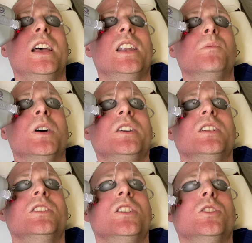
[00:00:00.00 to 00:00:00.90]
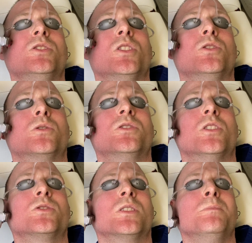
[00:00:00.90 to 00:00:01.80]
And I'm not going to notice those
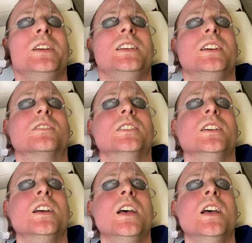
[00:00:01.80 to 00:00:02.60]
results immediately,